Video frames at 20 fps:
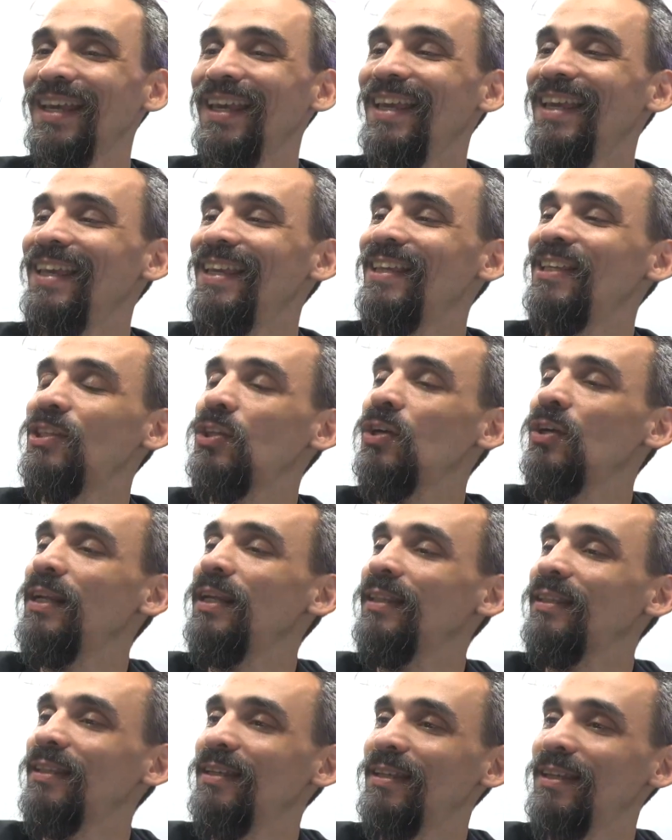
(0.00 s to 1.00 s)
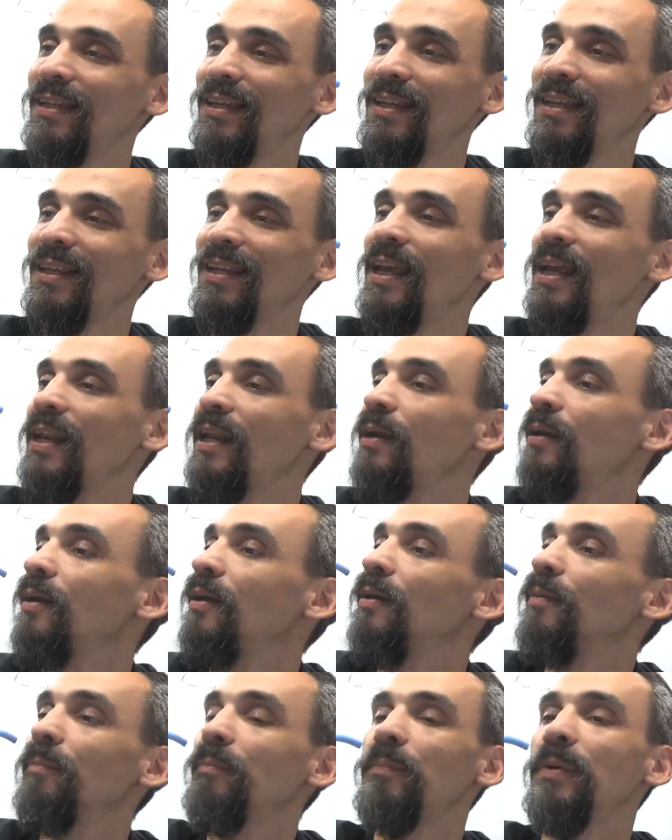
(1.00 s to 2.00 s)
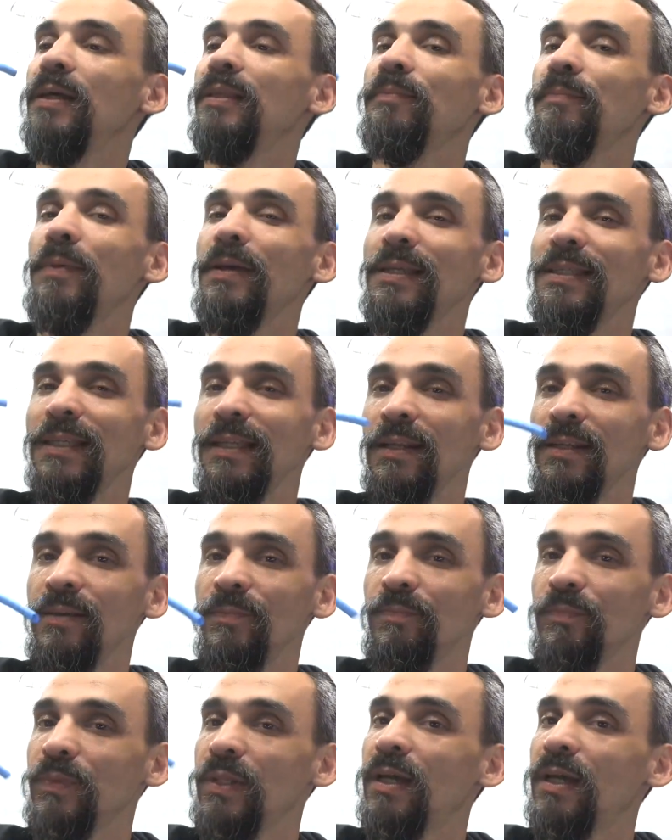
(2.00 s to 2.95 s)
install it later. But basically,